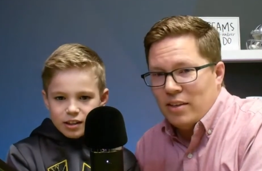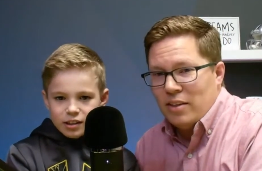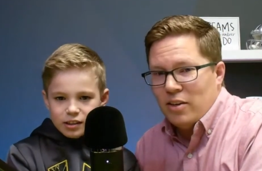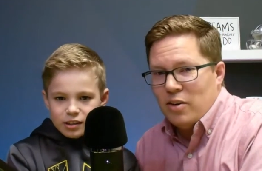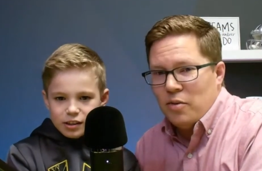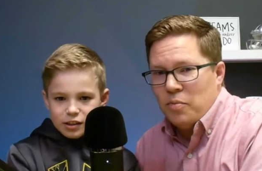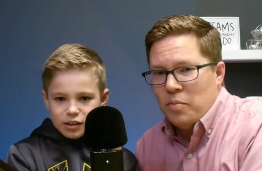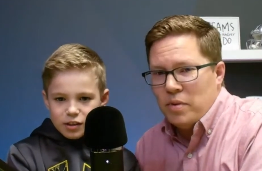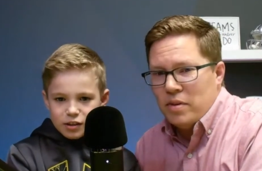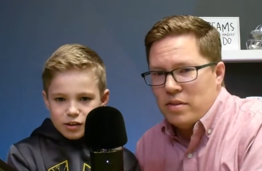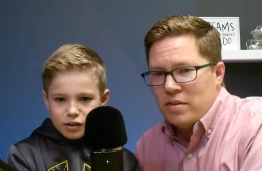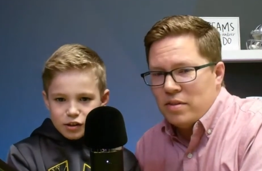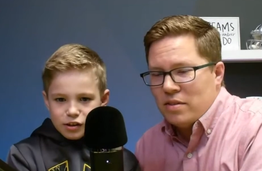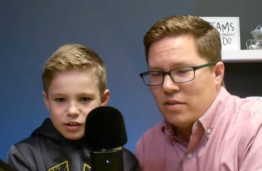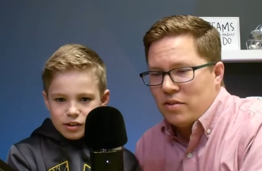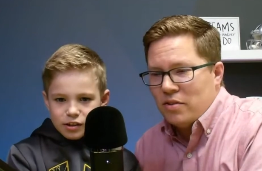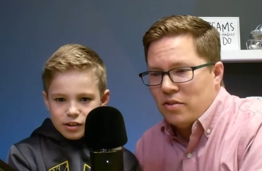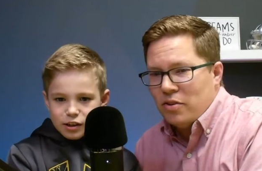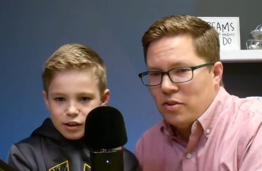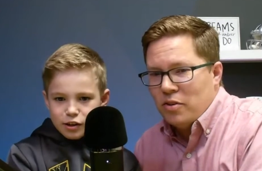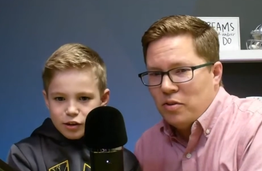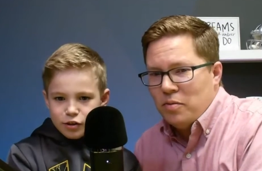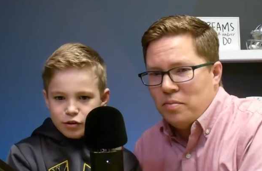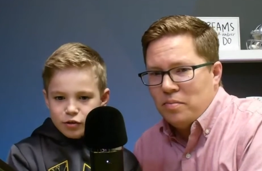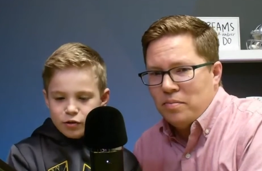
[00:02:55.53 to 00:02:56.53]
Speaker 1: your business
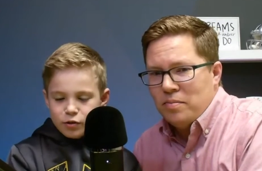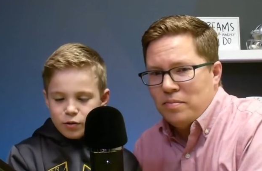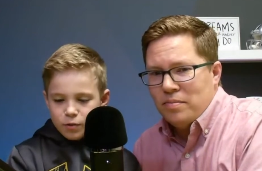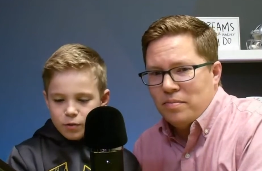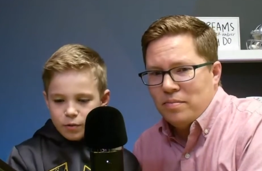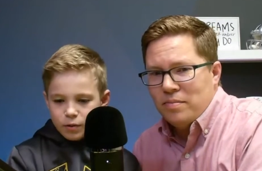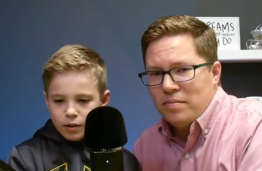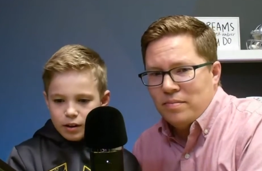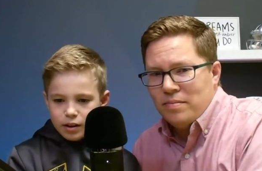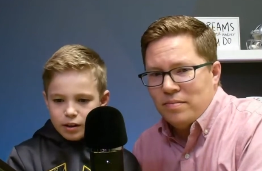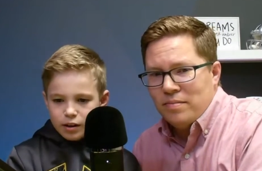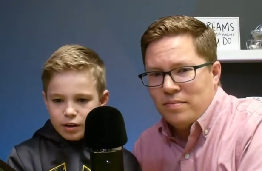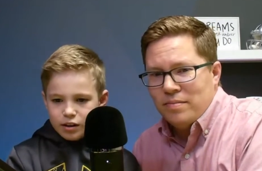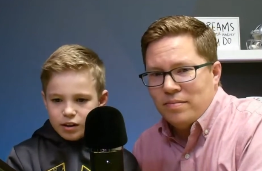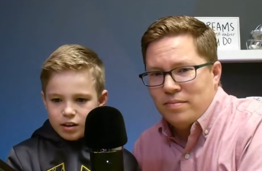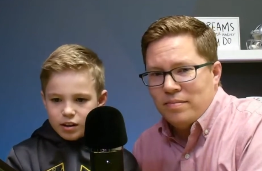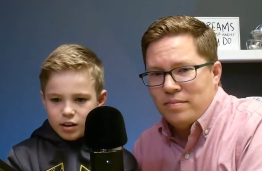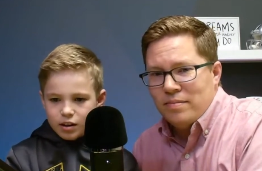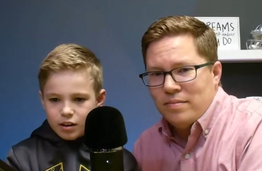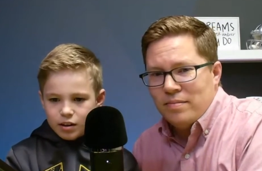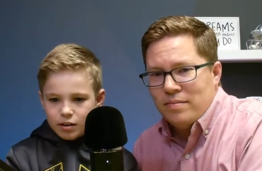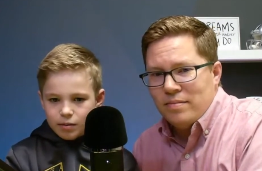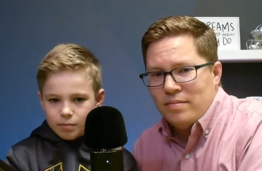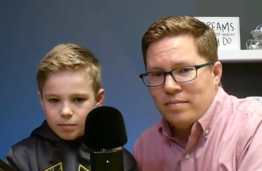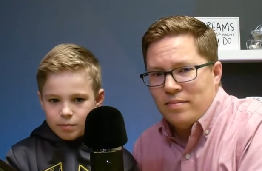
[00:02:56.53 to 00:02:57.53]
group to
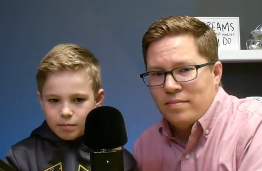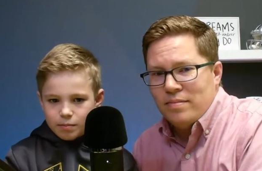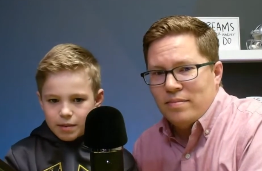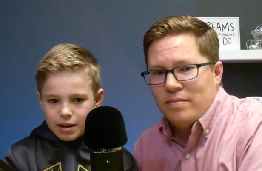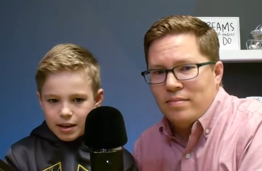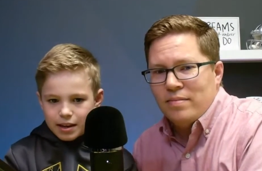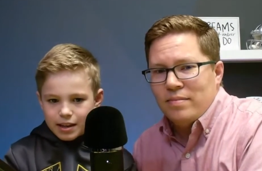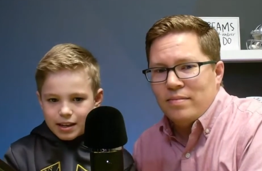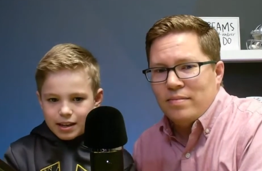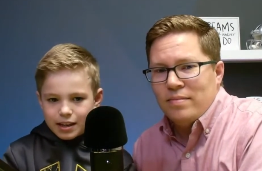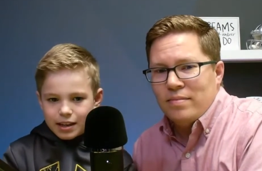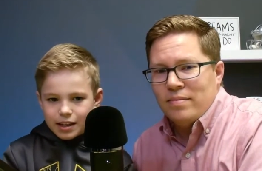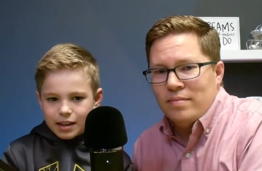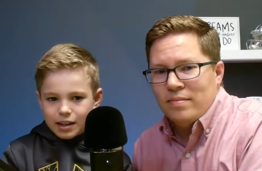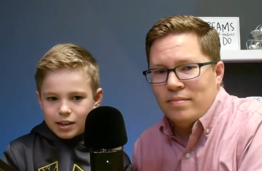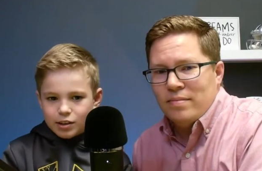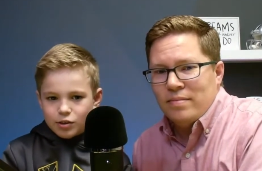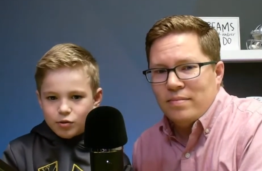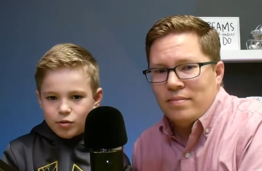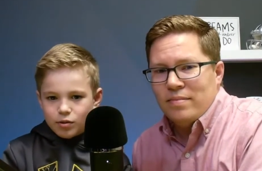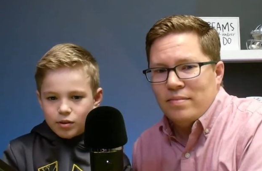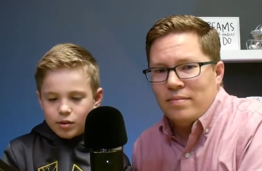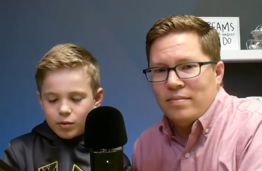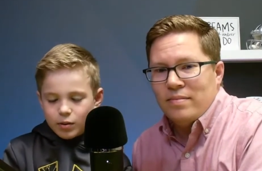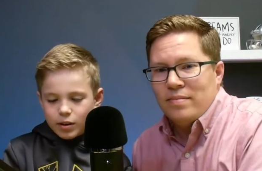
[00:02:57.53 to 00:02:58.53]
uh, making it into
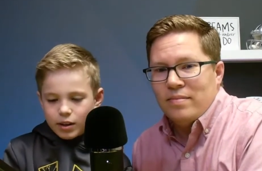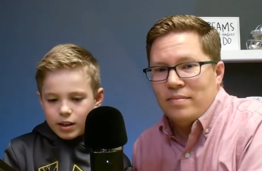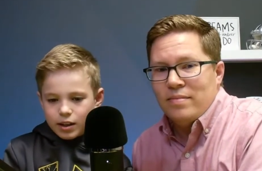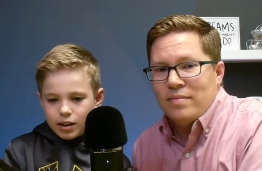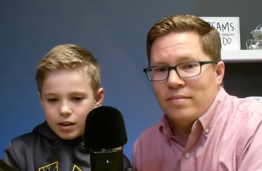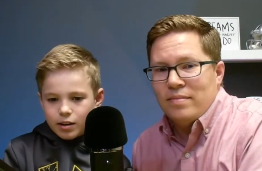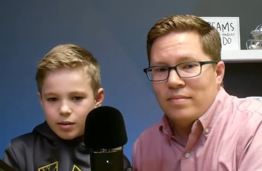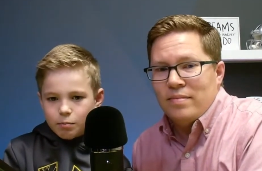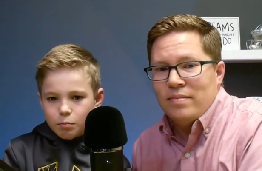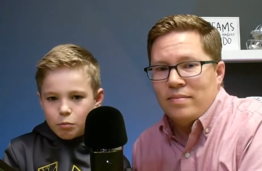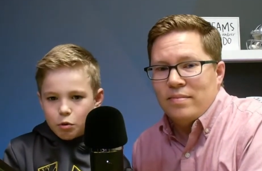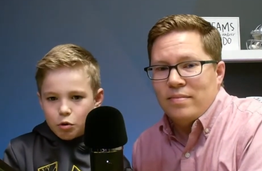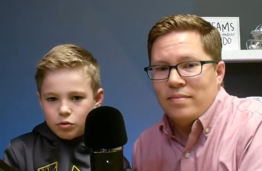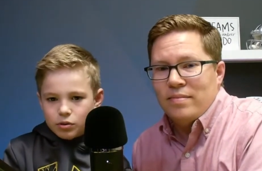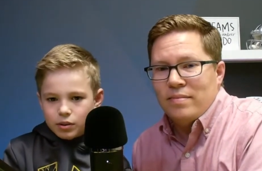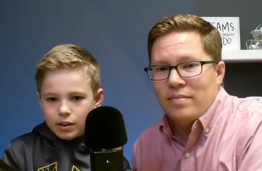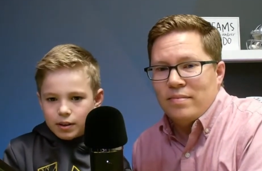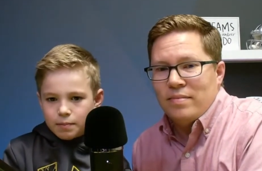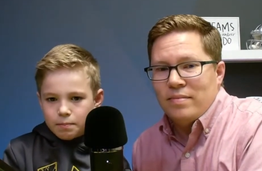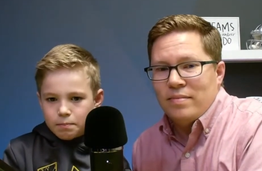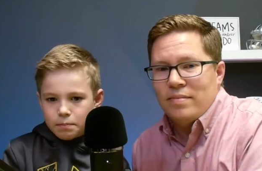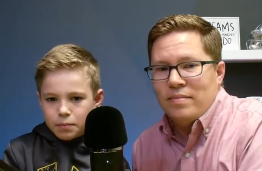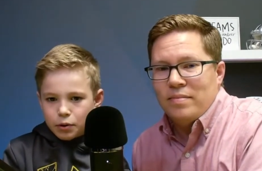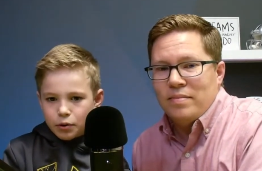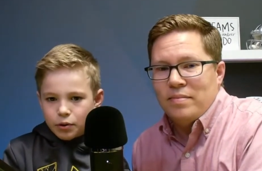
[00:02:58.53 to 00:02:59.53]
a, like a
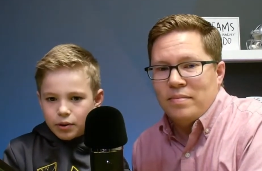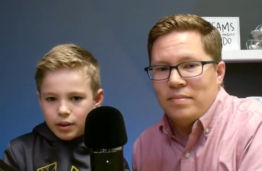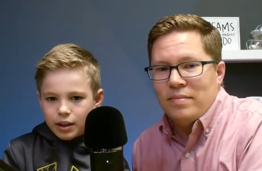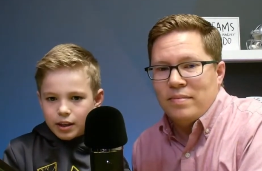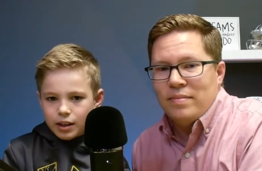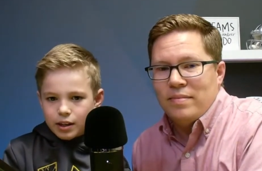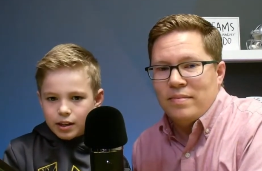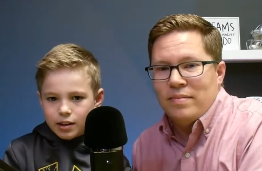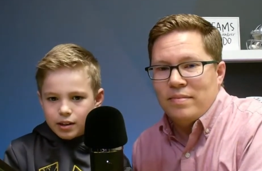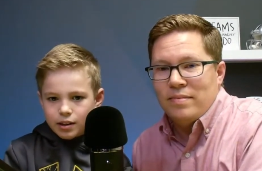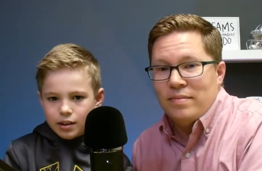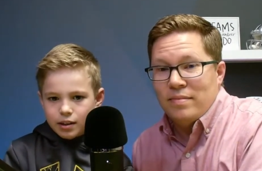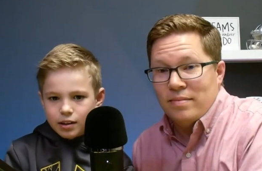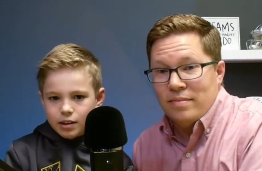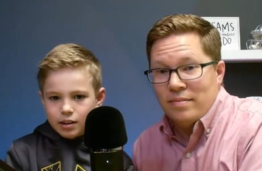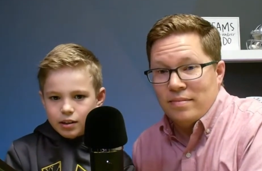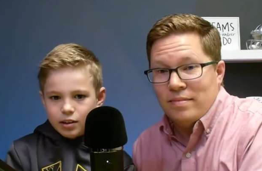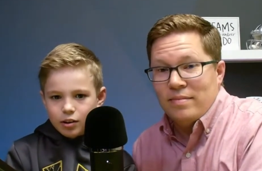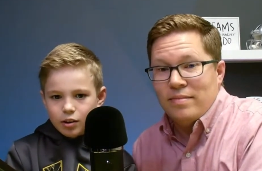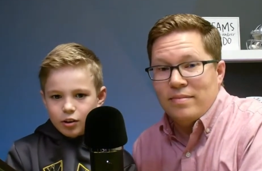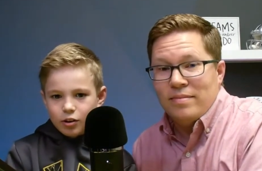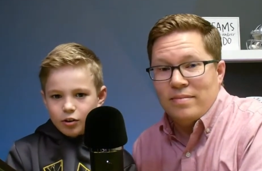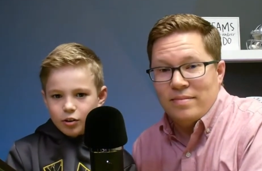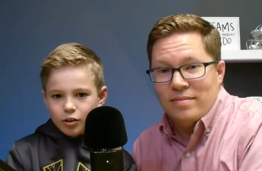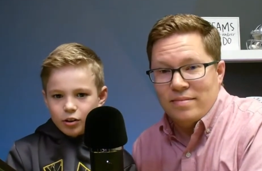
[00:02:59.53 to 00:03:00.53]
multi-billion
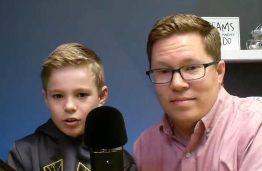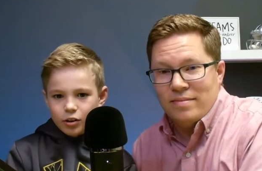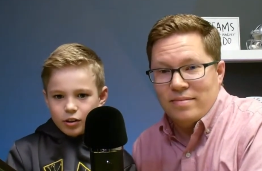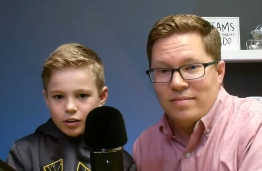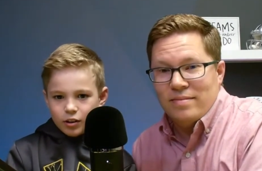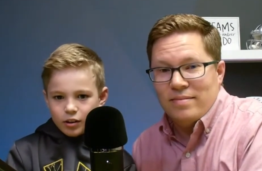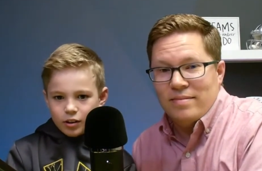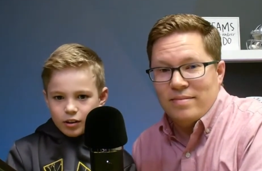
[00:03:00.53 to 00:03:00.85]
dollar